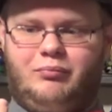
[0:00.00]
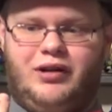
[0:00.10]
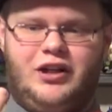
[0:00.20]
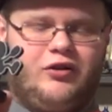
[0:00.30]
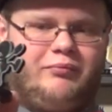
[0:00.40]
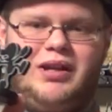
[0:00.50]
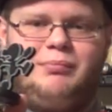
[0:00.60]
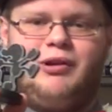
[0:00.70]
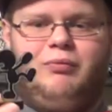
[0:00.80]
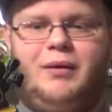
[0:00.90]
Pretty cool
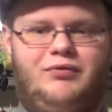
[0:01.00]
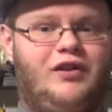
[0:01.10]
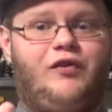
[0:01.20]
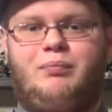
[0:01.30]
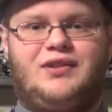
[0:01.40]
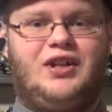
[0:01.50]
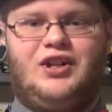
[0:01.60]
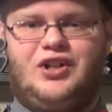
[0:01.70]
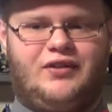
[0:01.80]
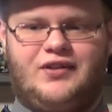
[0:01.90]
amiibo with different
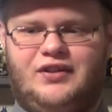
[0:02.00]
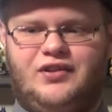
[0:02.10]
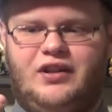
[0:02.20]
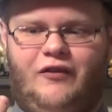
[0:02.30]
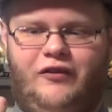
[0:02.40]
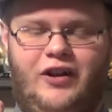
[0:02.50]
positions and stuff.